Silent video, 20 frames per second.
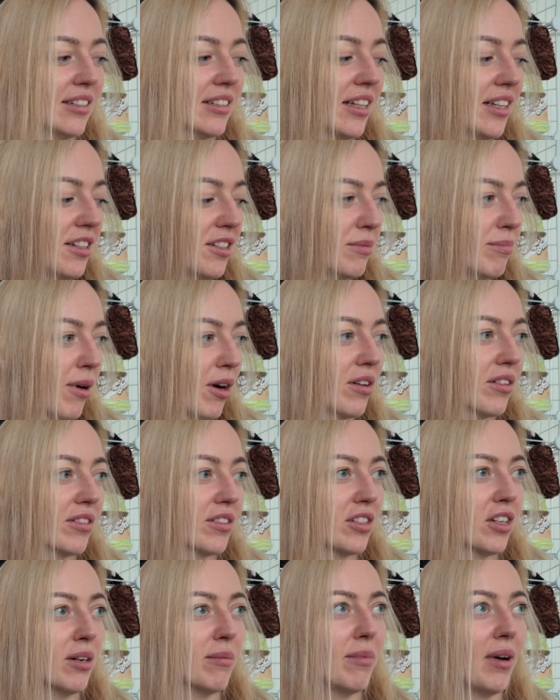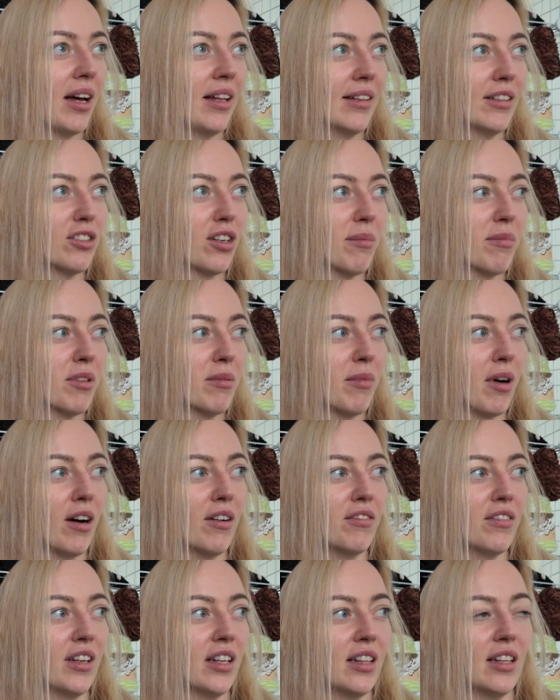need to get these boxed up and drop them
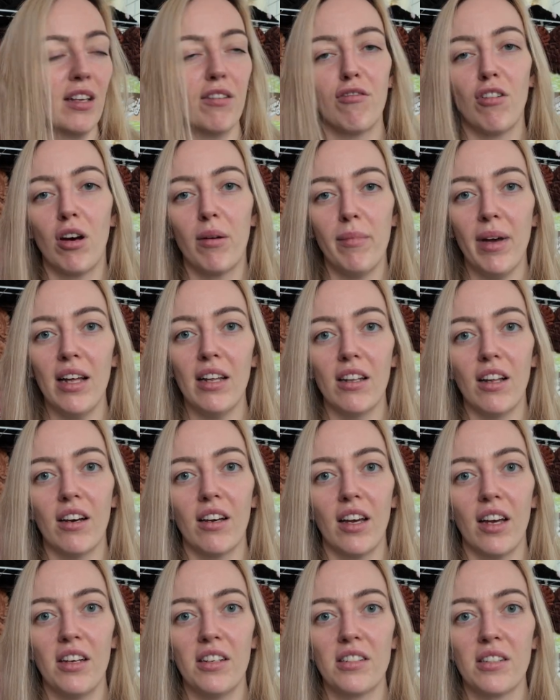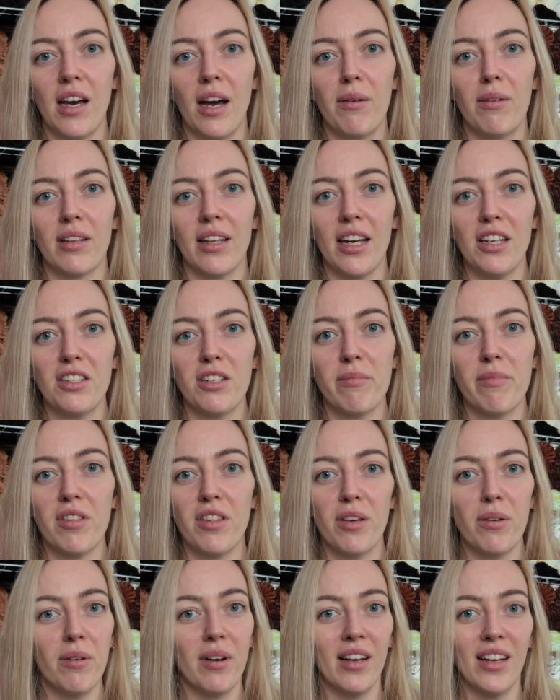off in the Royal Mail locker. So I will catch up
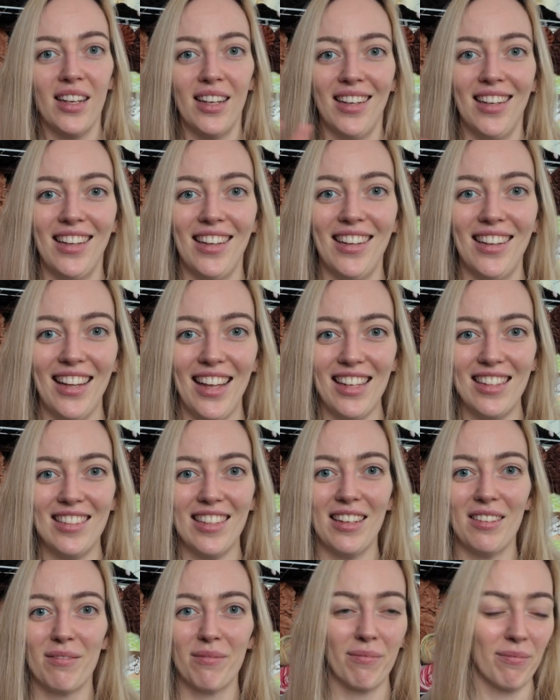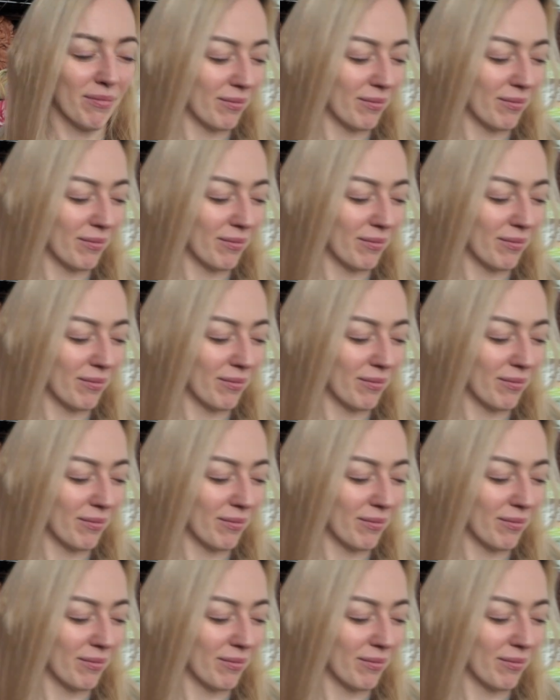with you later.